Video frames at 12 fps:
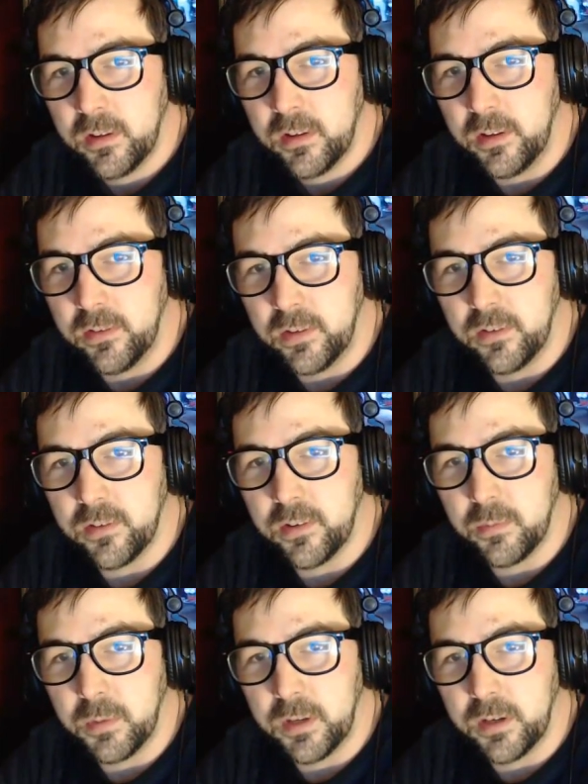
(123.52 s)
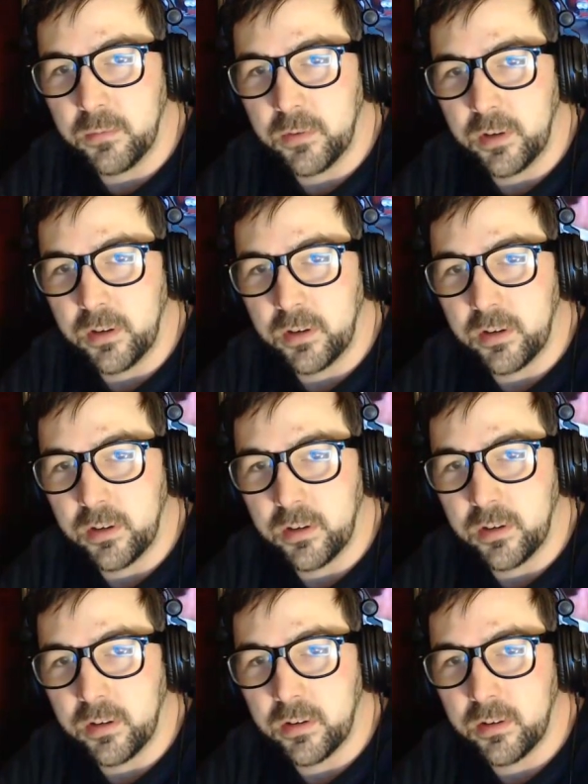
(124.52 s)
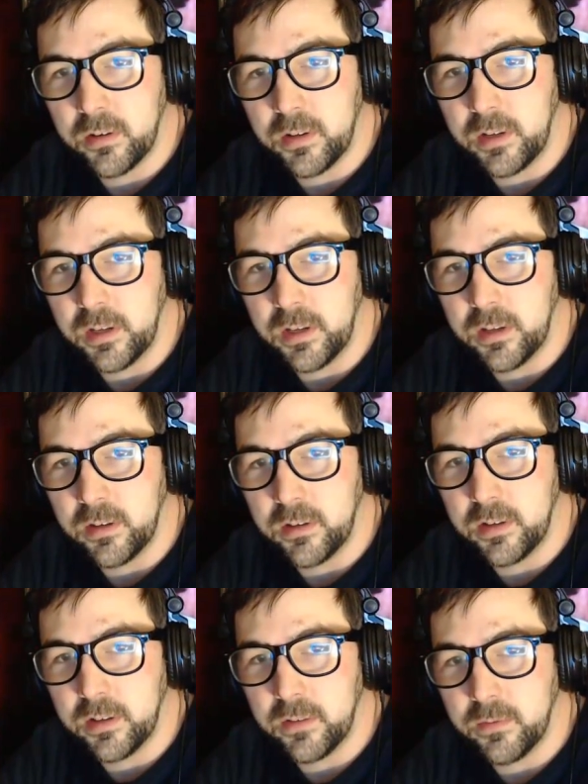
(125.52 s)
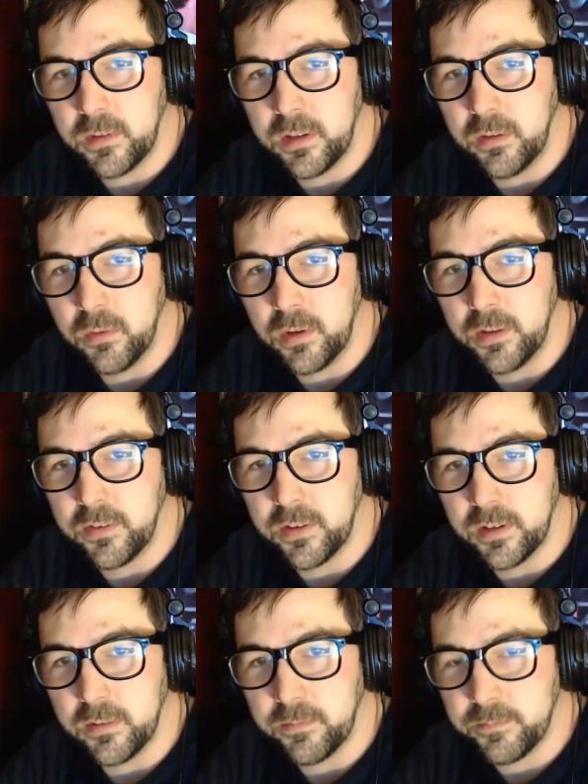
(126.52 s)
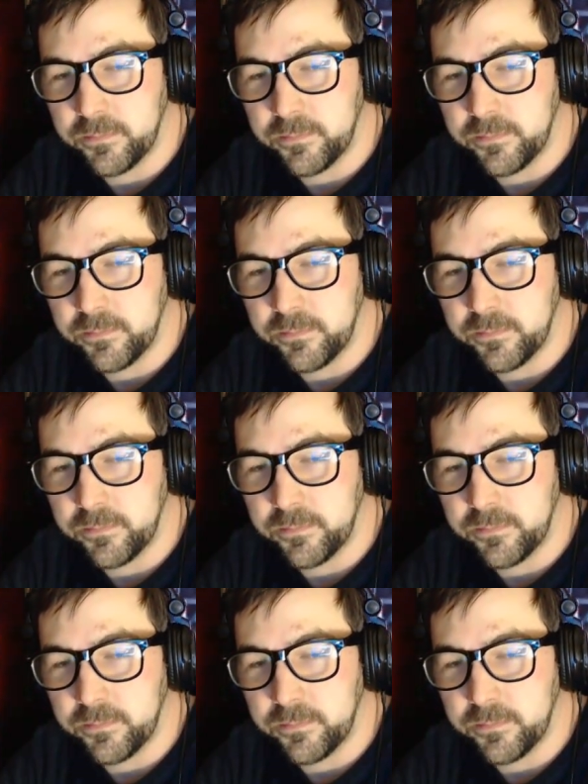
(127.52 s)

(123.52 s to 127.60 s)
he sees this beat-up junker, and he wants it,